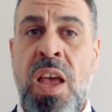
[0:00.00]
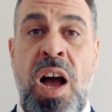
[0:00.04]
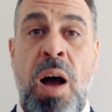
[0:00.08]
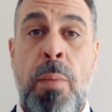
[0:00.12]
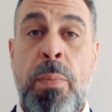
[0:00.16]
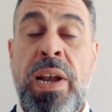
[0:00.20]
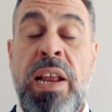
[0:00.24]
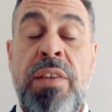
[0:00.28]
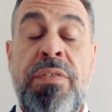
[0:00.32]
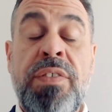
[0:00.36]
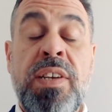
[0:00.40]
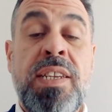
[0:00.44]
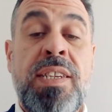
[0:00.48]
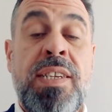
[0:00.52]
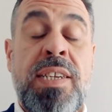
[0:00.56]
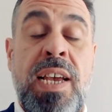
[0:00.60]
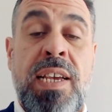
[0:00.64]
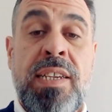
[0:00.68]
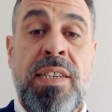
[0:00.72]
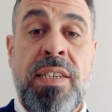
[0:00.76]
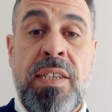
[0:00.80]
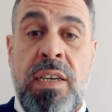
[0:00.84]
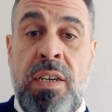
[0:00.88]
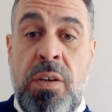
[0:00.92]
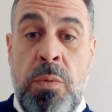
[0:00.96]
I mean, even
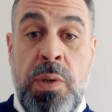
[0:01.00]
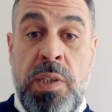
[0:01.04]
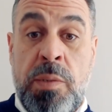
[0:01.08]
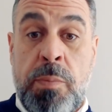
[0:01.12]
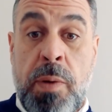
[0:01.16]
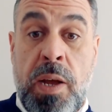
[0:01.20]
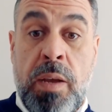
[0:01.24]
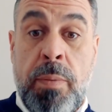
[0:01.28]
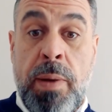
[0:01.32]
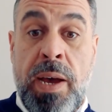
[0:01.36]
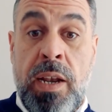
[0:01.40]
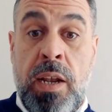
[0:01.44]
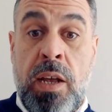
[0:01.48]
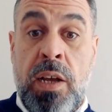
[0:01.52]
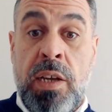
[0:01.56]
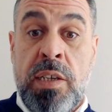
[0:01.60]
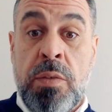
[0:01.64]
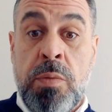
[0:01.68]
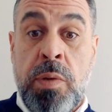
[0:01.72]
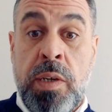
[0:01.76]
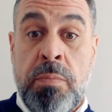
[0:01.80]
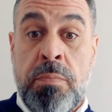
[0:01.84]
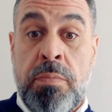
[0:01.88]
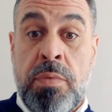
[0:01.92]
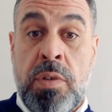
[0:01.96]
Tesla, who we spoke about last
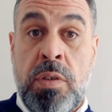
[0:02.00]
week,